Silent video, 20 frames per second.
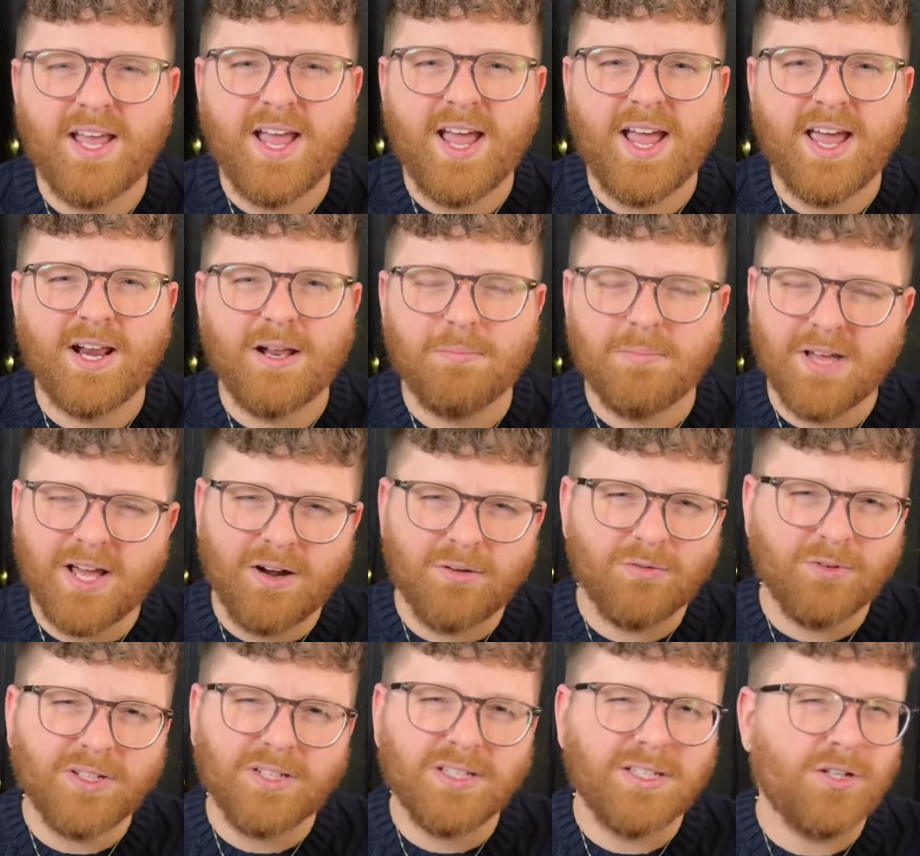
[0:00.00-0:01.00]
And I'm not
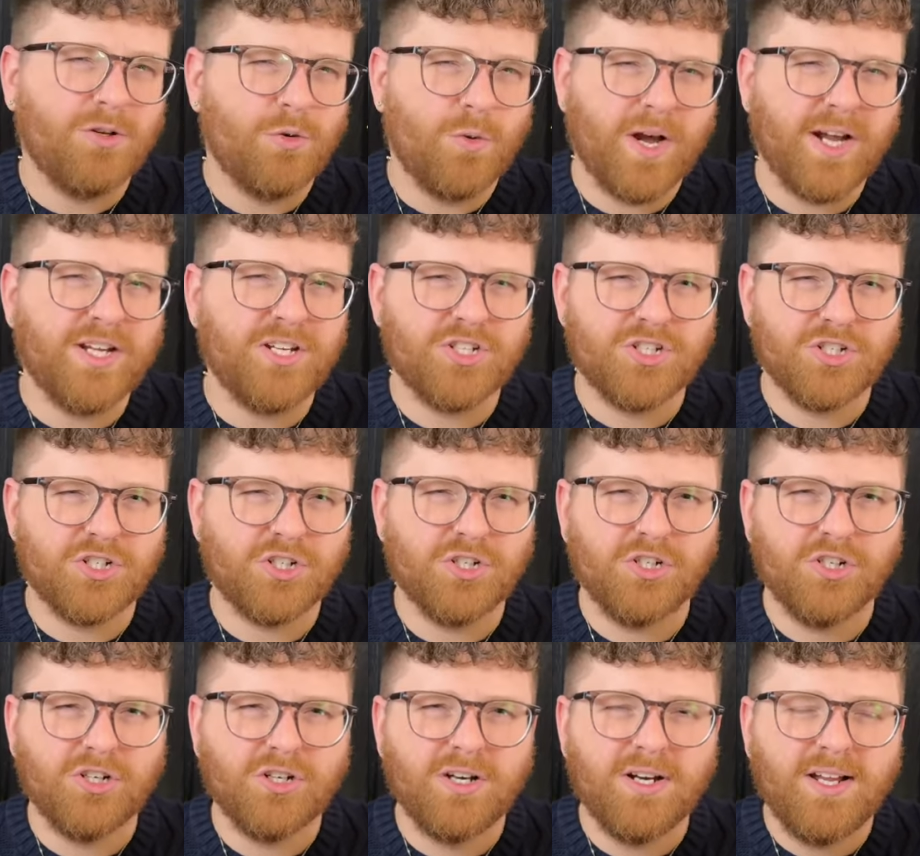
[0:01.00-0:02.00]
really quite
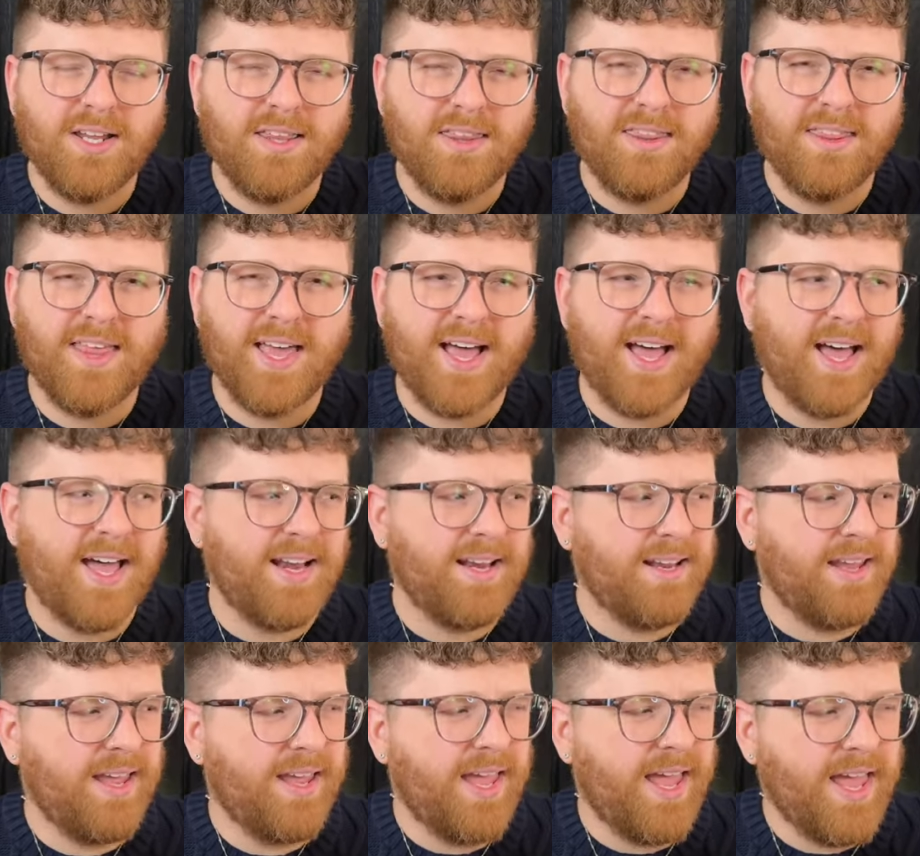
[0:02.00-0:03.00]
sure that
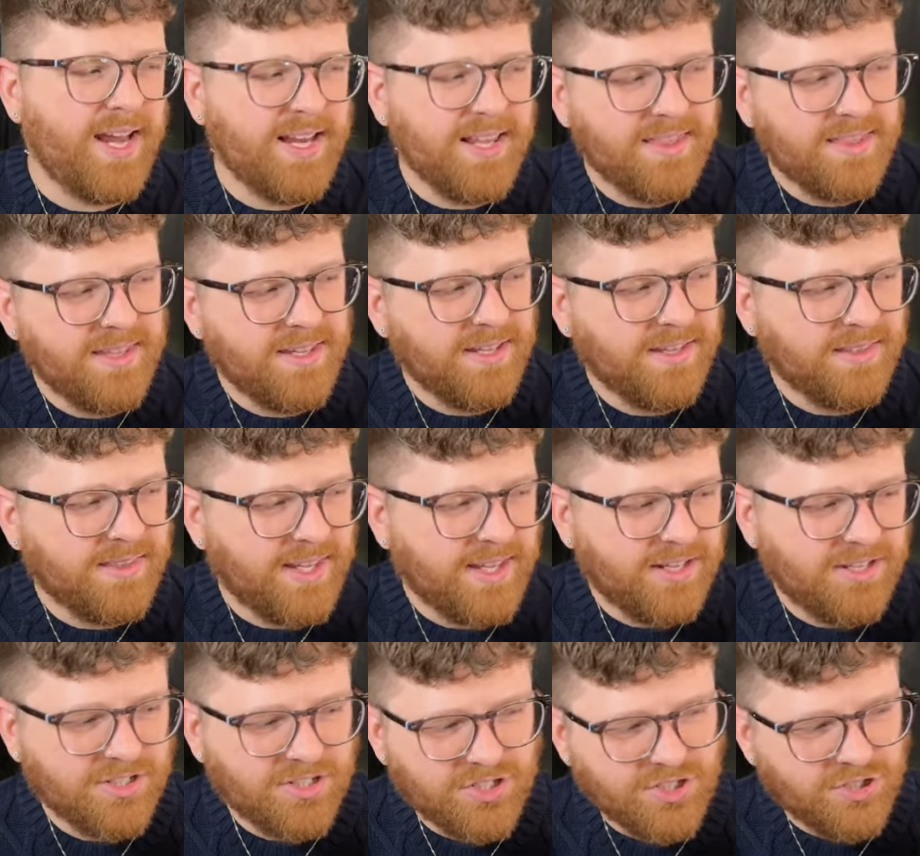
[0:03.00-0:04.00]
anything they
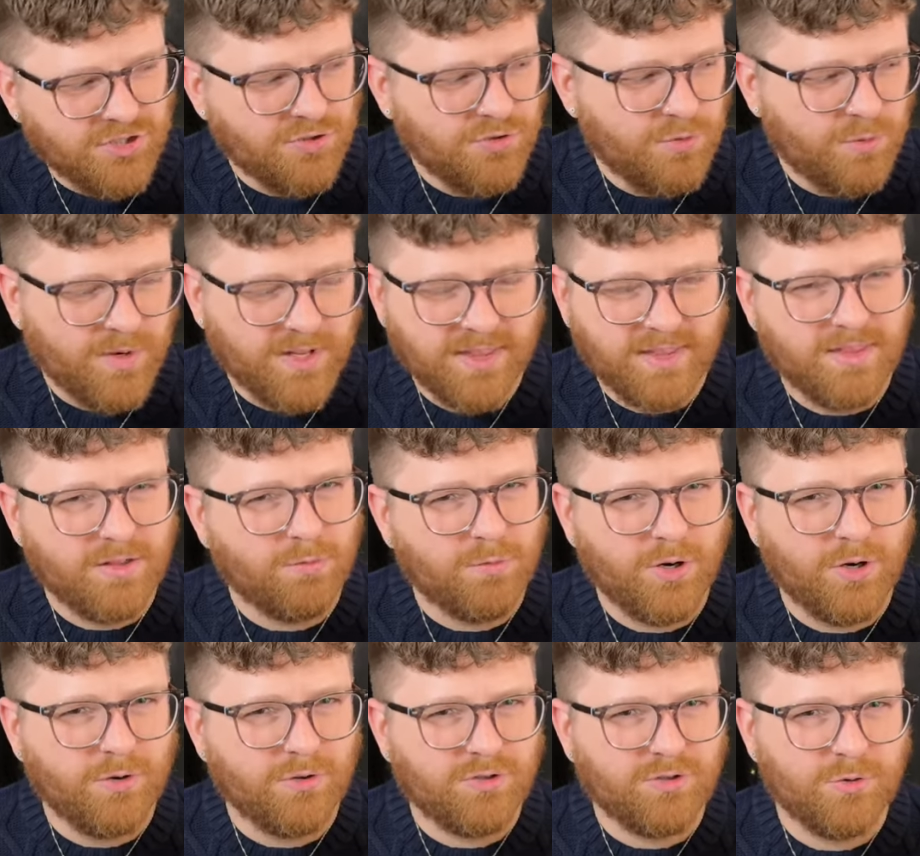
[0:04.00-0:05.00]
could do with the
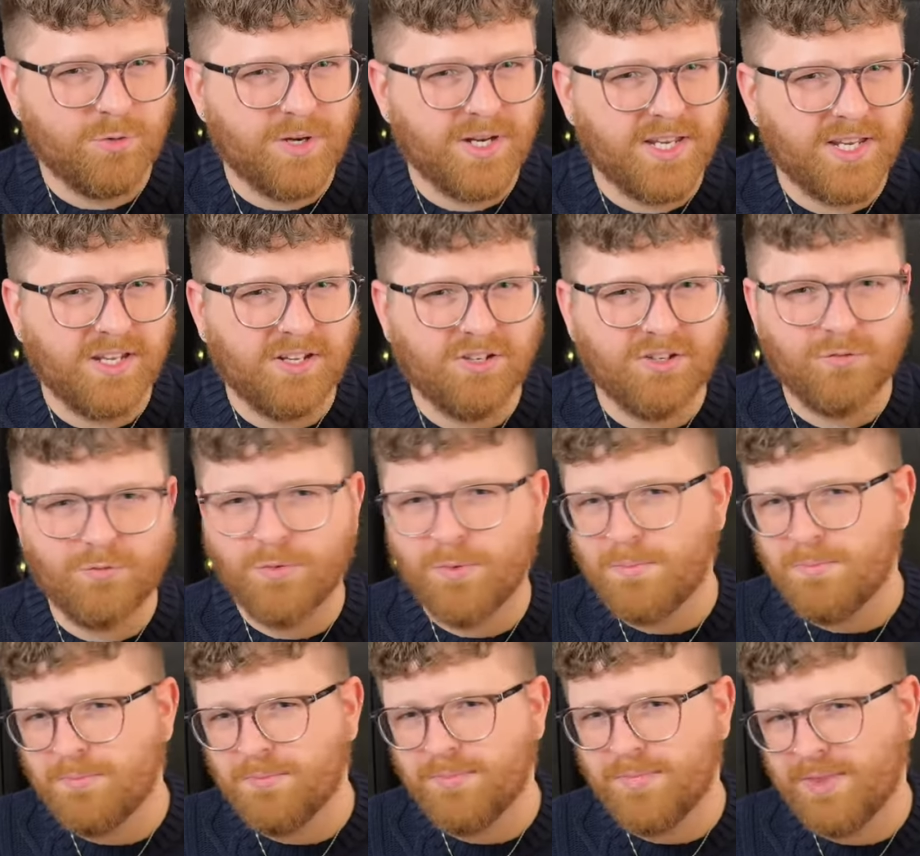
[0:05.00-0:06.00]
Rogue twenty could re
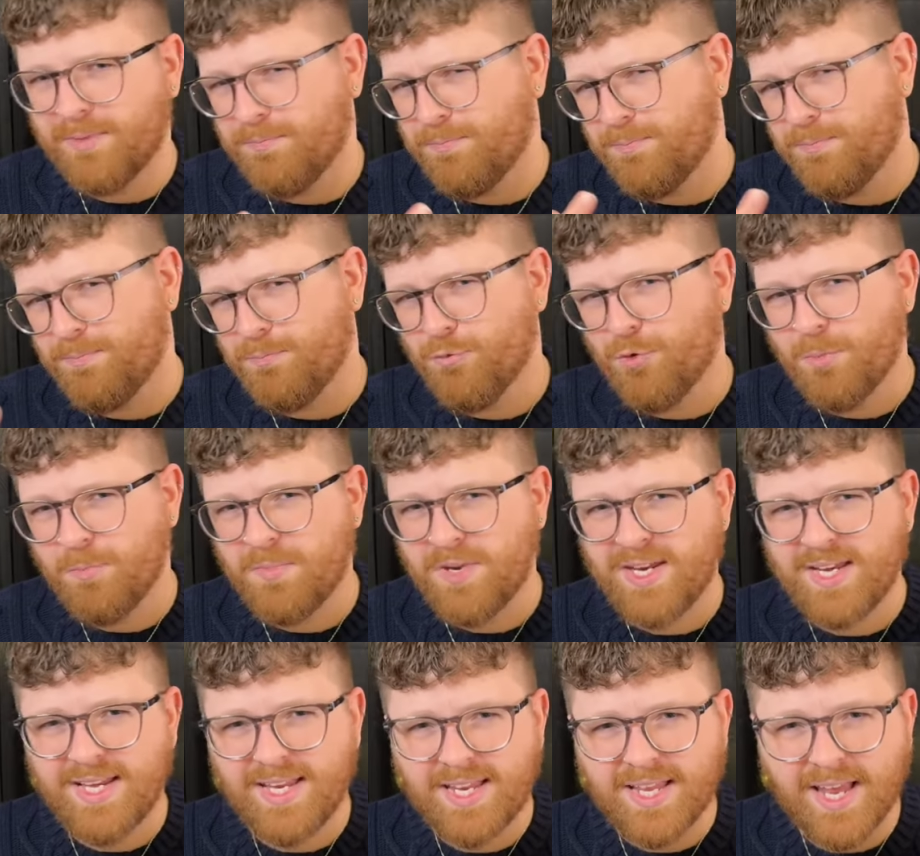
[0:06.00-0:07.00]

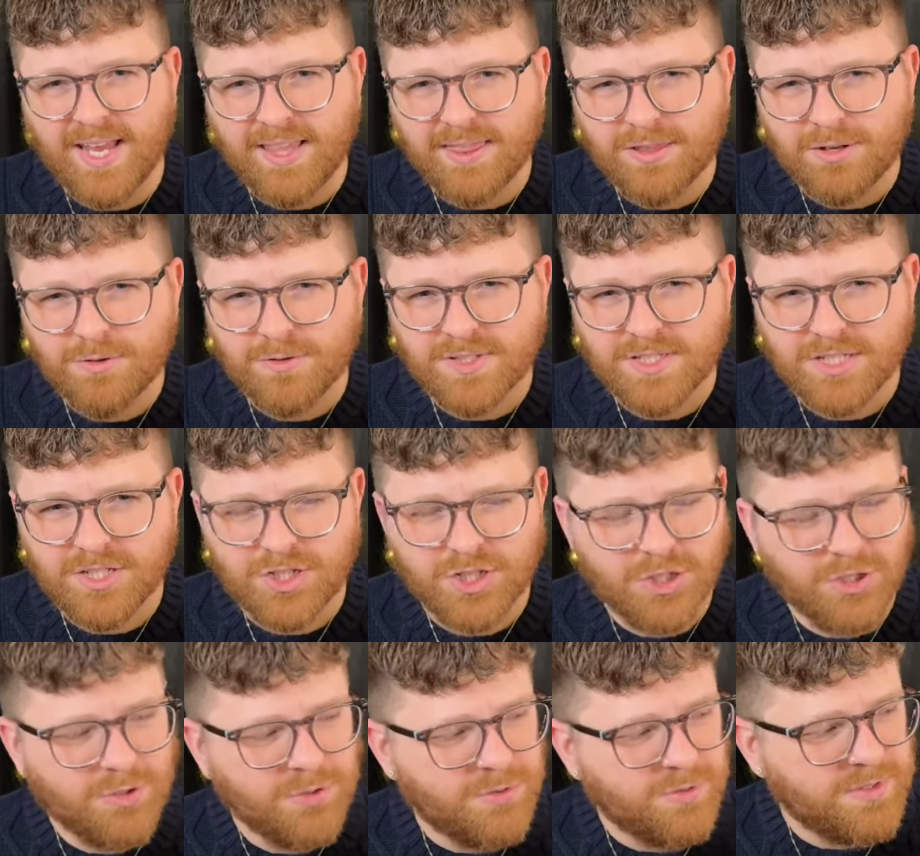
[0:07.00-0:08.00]
remediate those
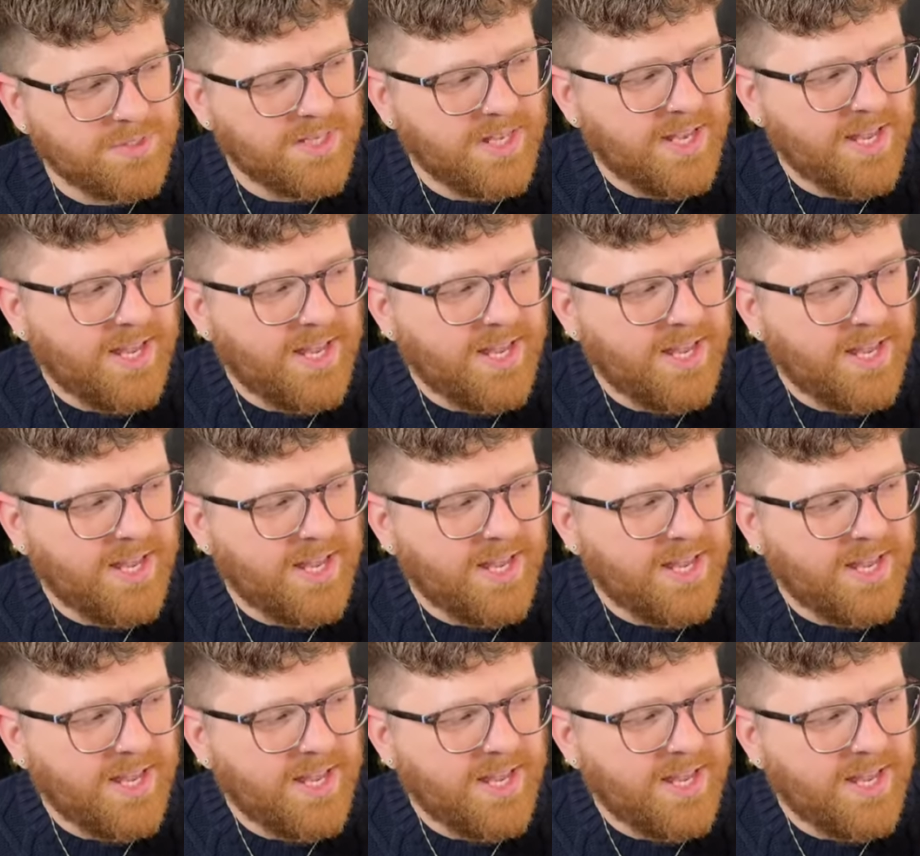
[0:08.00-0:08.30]
issues.